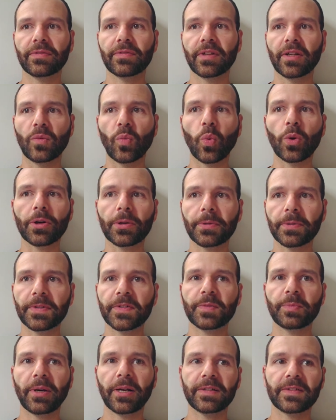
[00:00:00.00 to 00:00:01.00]
and work
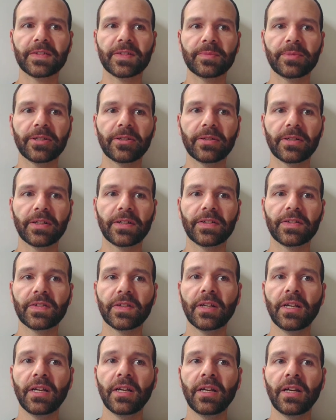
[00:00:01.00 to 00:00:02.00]
responsibilities
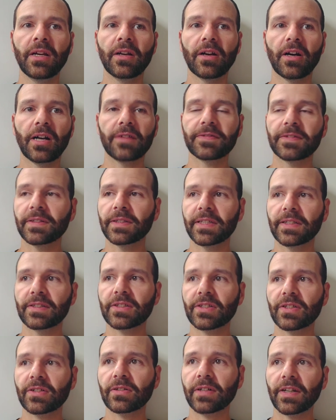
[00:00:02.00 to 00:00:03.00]
often lead to
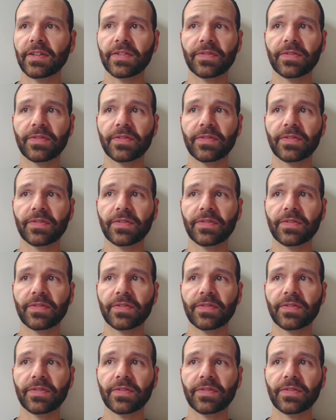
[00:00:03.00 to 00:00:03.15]
stress.